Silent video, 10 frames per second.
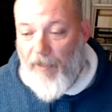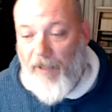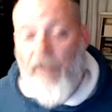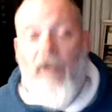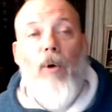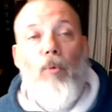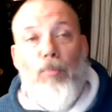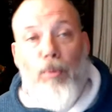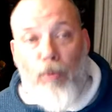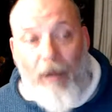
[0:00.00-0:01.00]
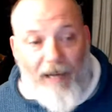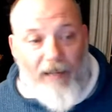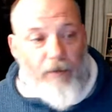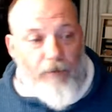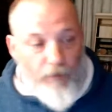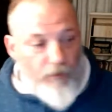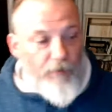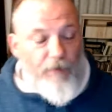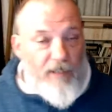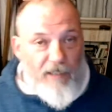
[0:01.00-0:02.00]
But prior to
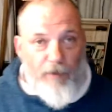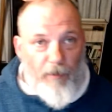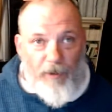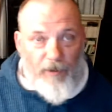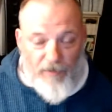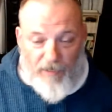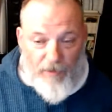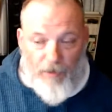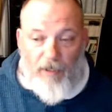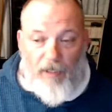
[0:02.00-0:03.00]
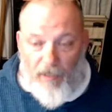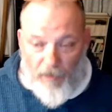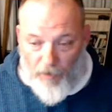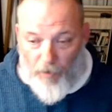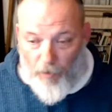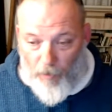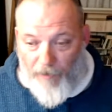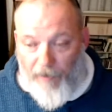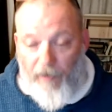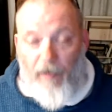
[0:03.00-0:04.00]
decriminalization in
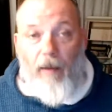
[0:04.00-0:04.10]
Illinois,